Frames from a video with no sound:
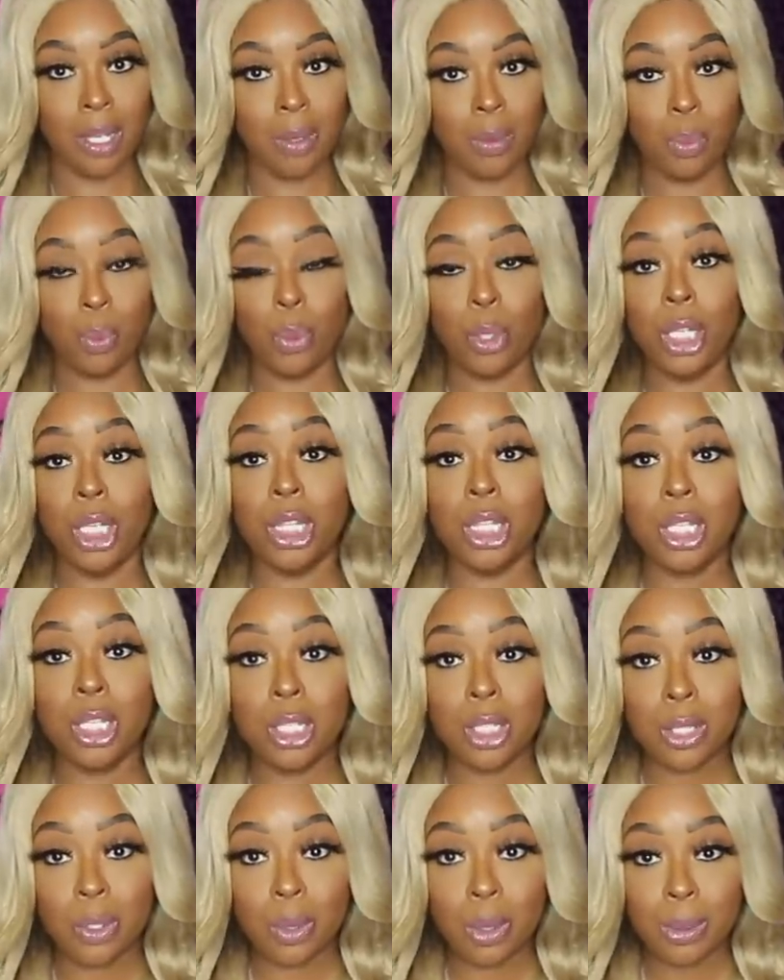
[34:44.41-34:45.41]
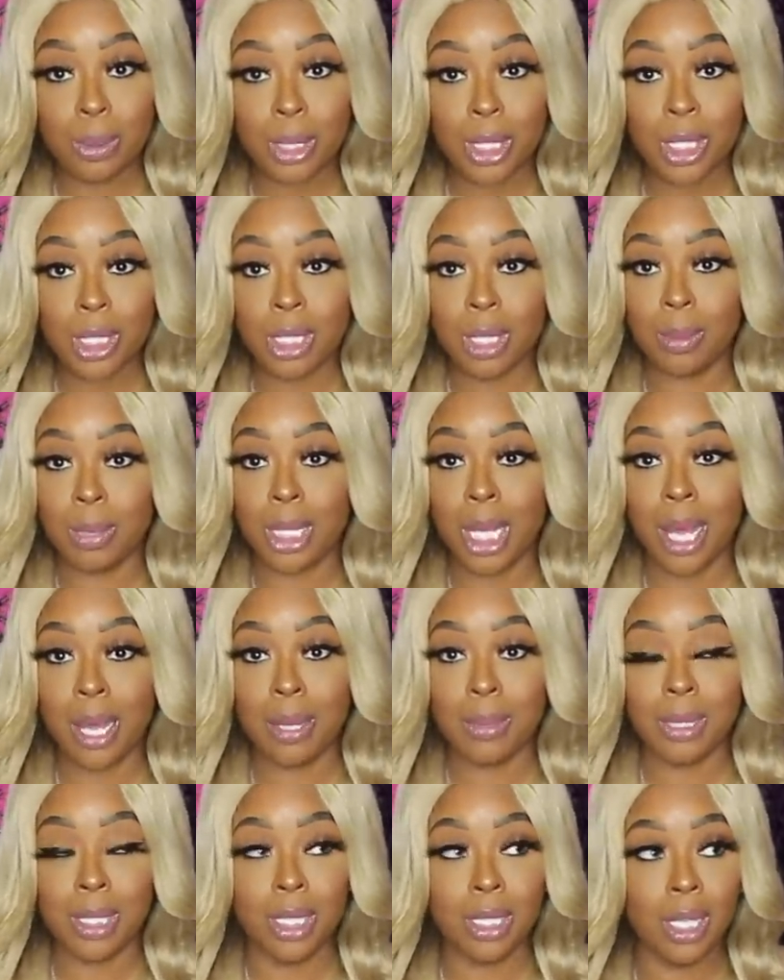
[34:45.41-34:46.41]
Read the description.
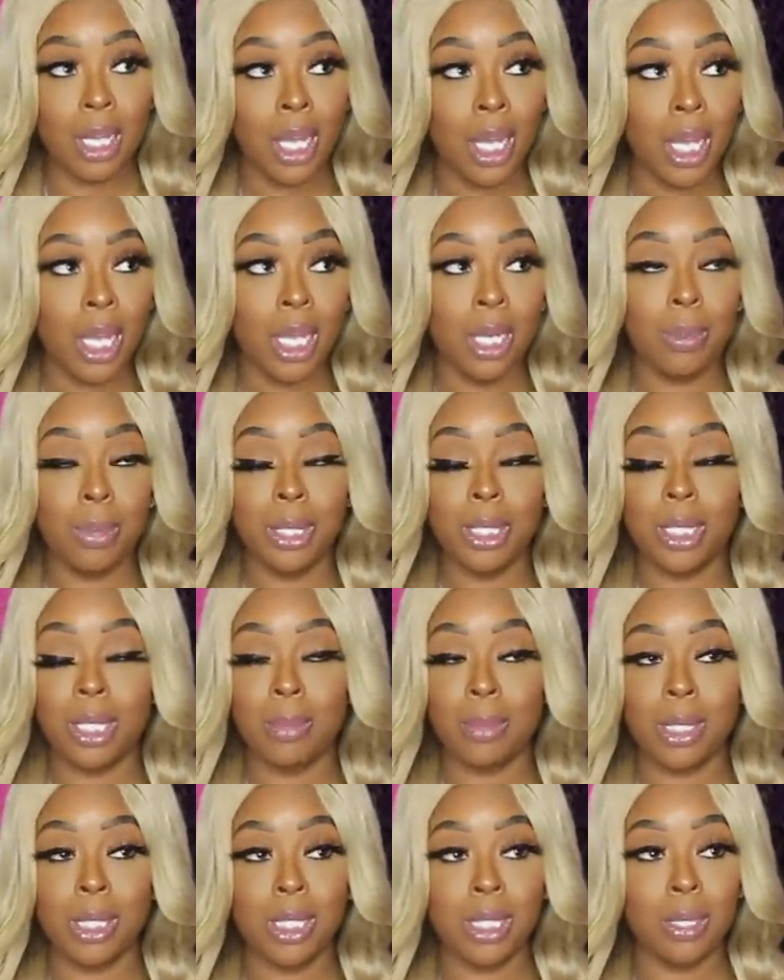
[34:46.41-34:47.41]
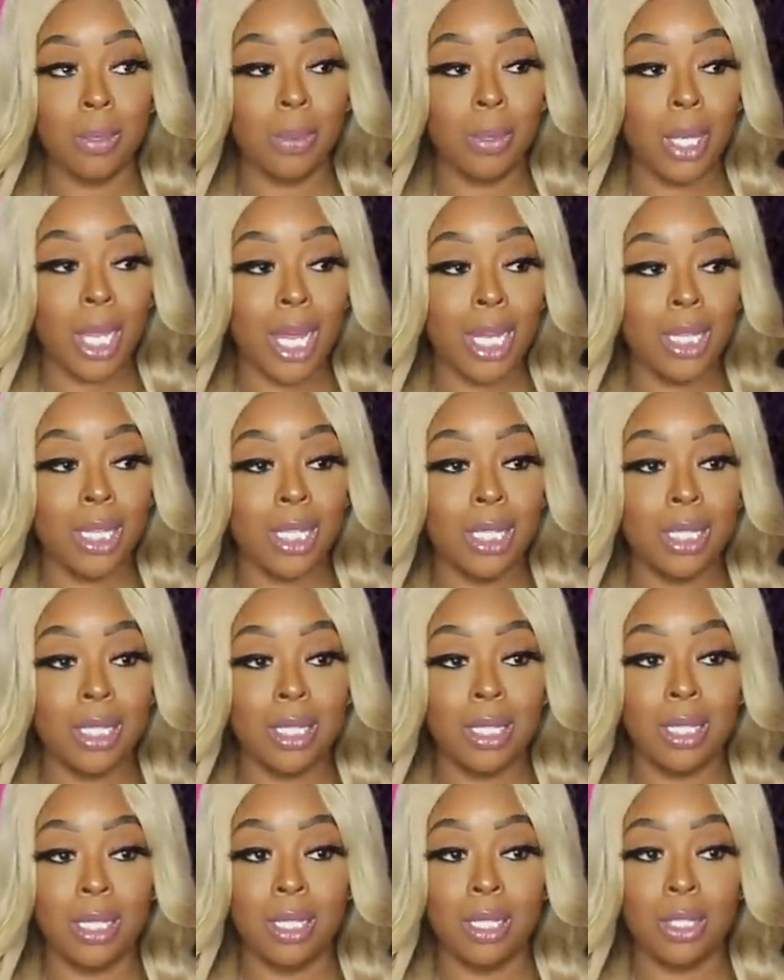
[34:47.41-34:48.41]
Sometimes uh, it'll be something simple like the,
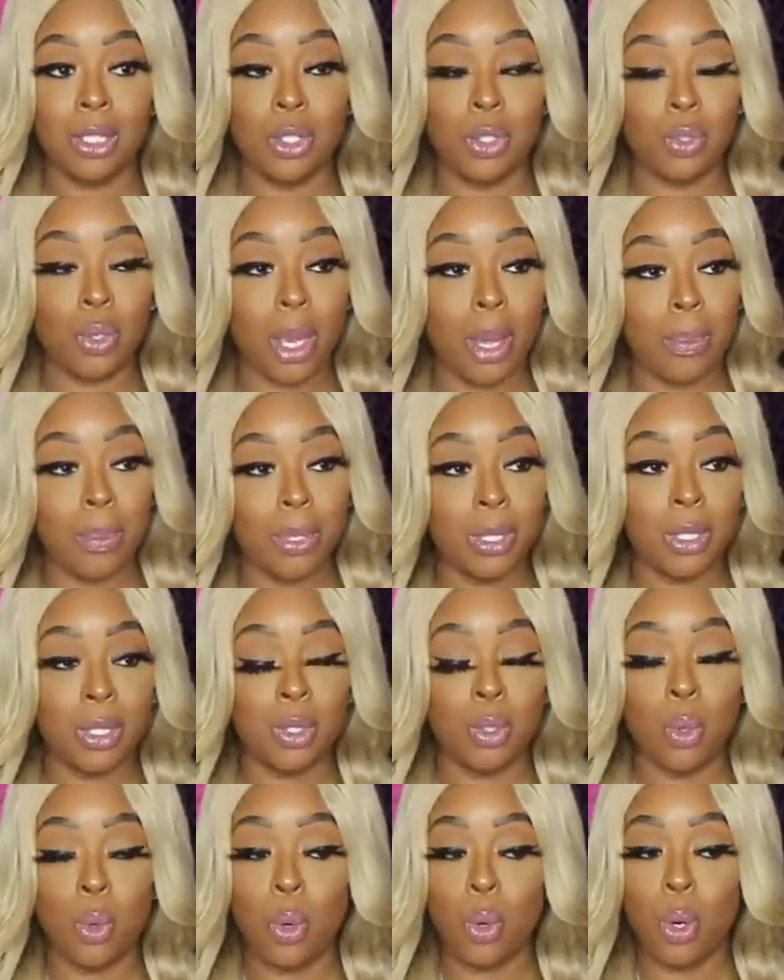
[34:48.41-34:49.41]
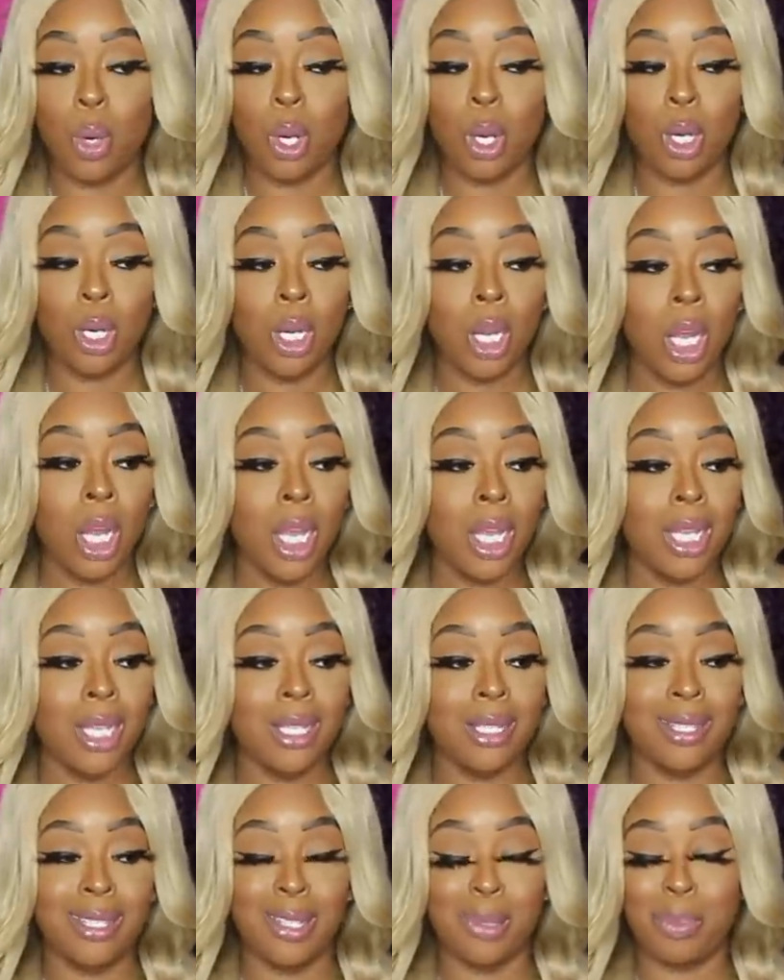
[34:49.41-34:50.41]
the strap is tore,
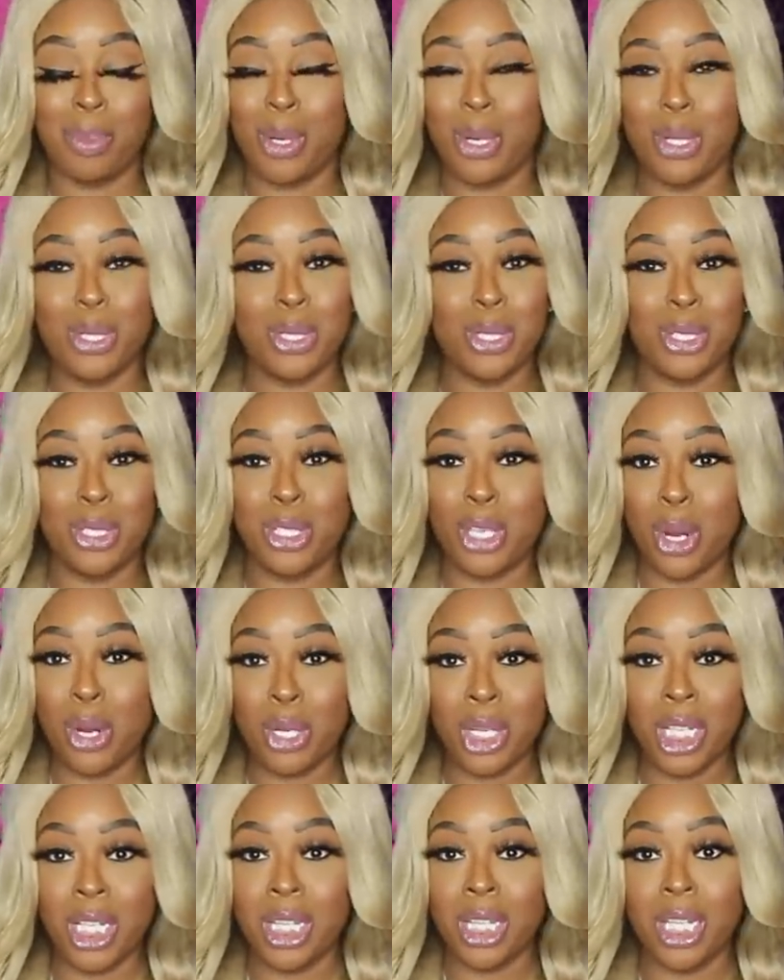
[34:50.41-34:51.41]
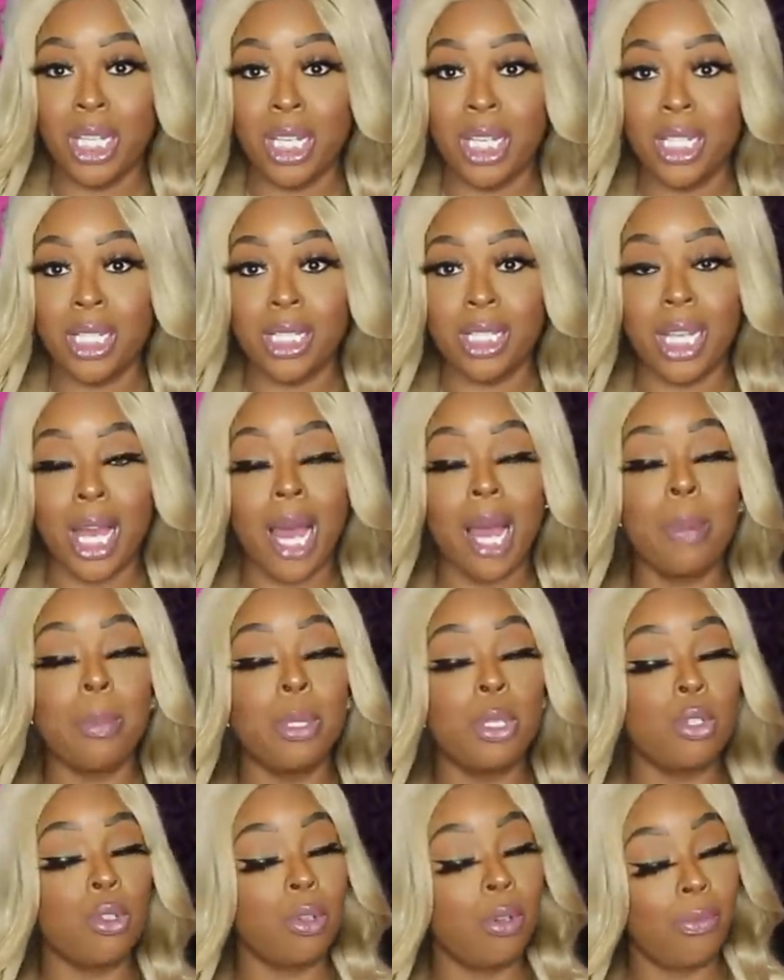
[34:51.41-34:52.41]
the purse is dirty in the inside,
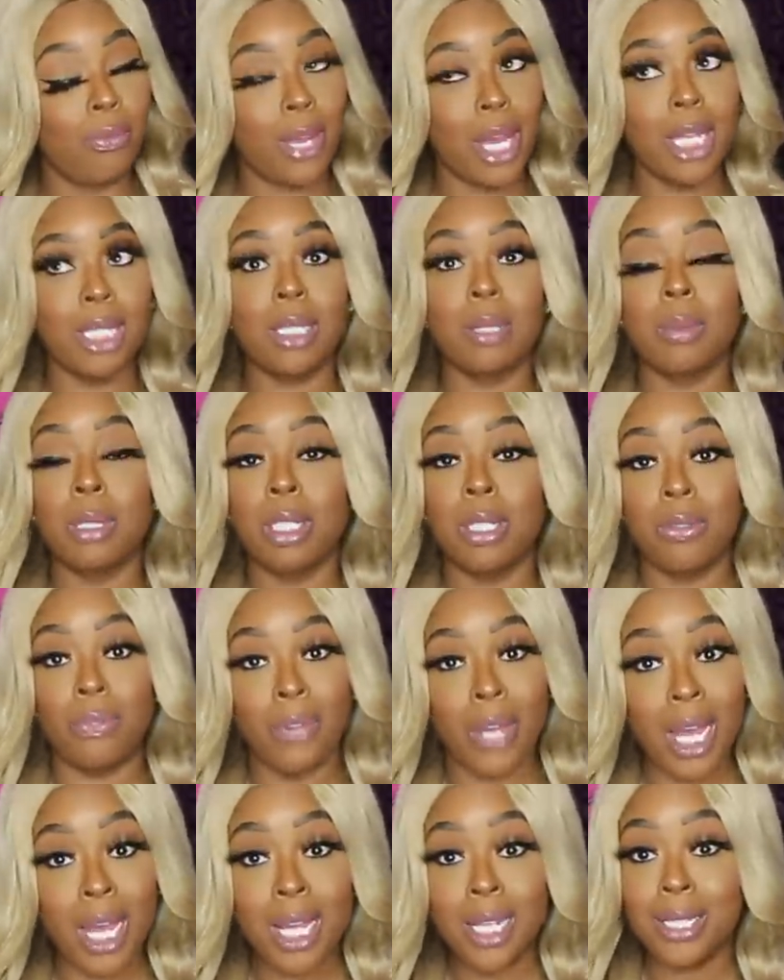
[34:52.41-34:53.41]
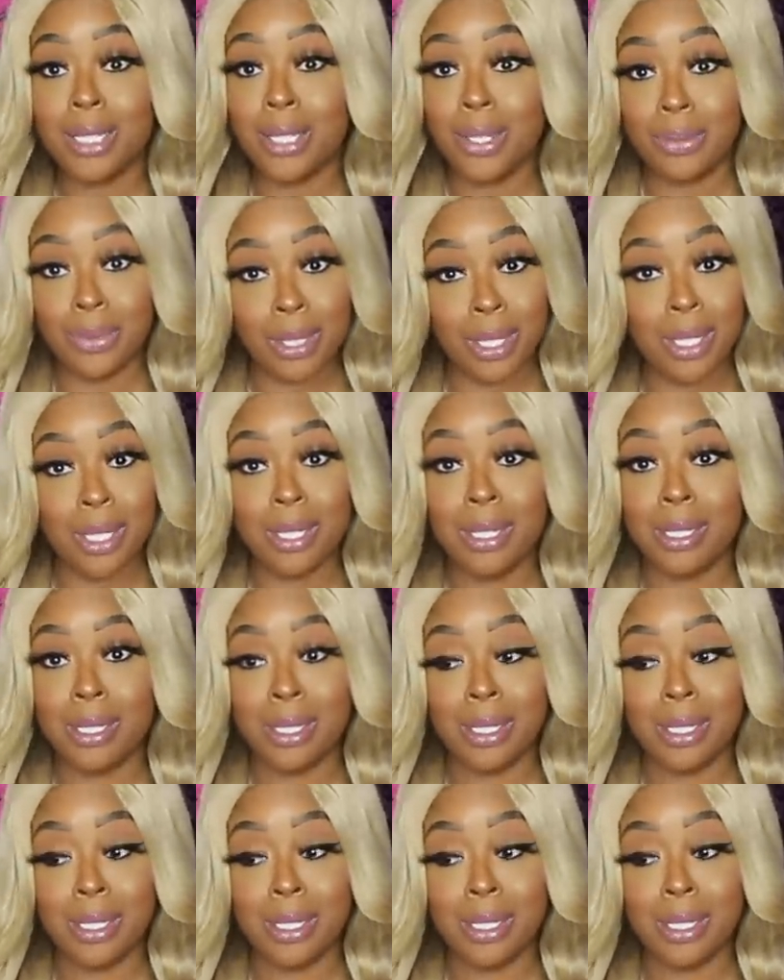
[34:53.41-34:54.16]
but you can find some good finds on there